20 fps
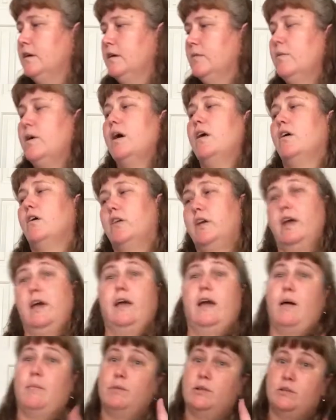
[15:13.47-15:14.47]
Well, okay,
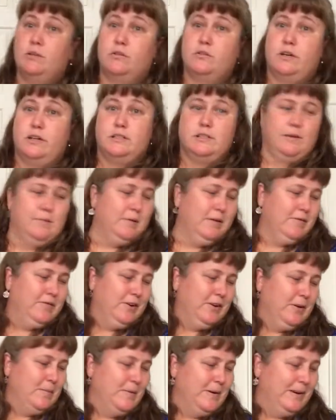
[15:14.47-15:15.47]
I'm a little crazy on
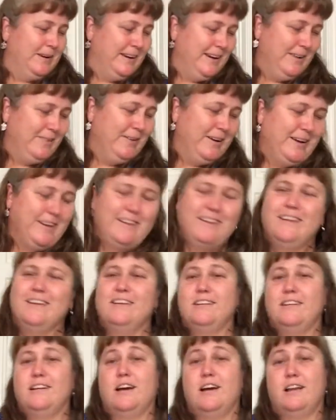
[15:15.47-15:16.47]
Vera, but anyway,
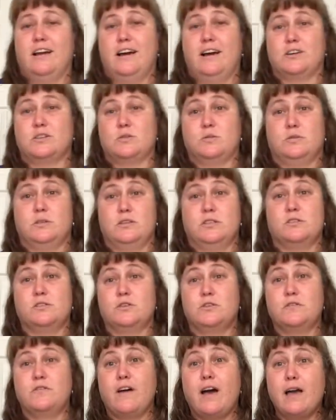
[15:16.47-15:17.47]
not actually
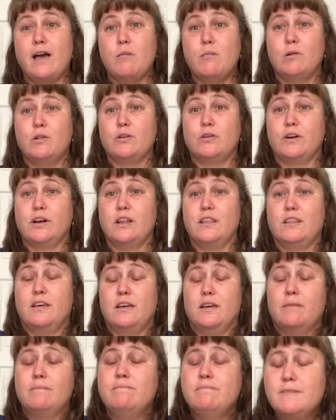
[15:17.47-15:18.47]
certifiable or
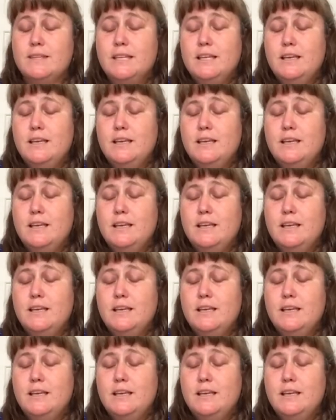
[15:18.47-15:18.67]
anything.